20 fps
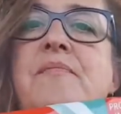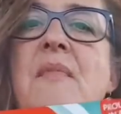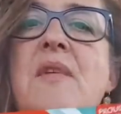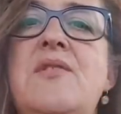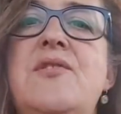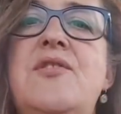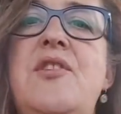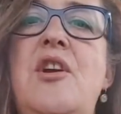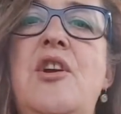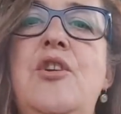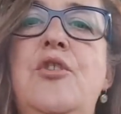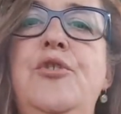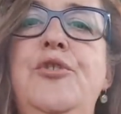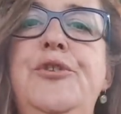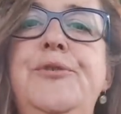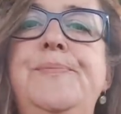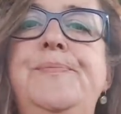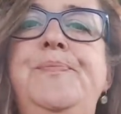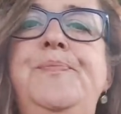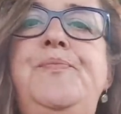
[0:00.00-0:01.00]
So
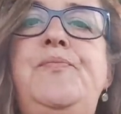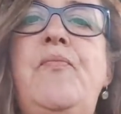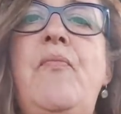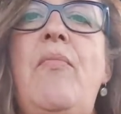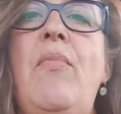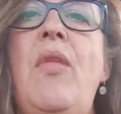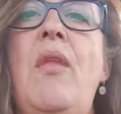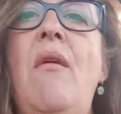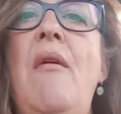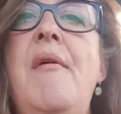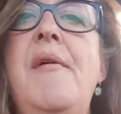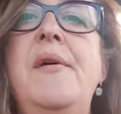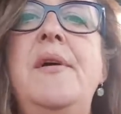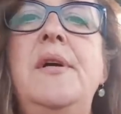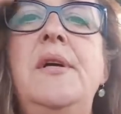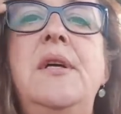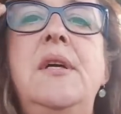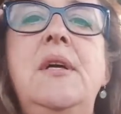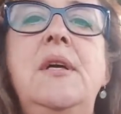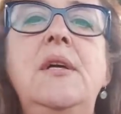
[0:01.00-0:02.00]
good.
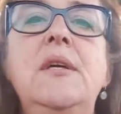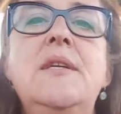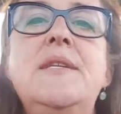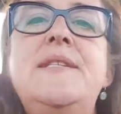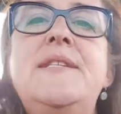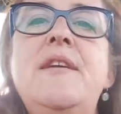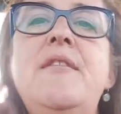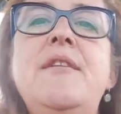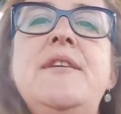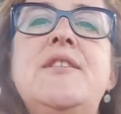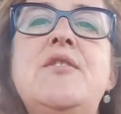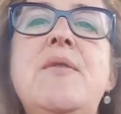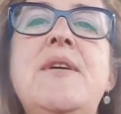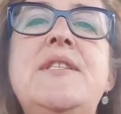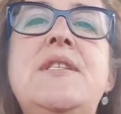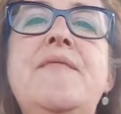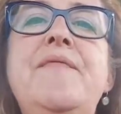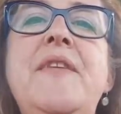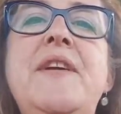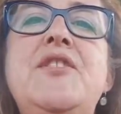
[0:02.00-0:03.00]
Serious
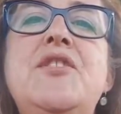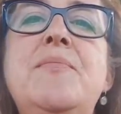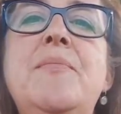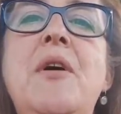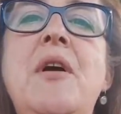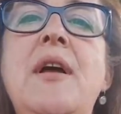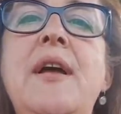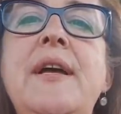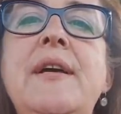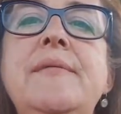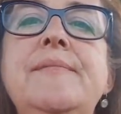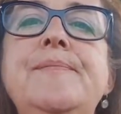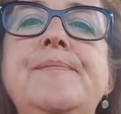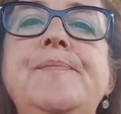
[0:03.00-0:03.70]
question, Vegemite.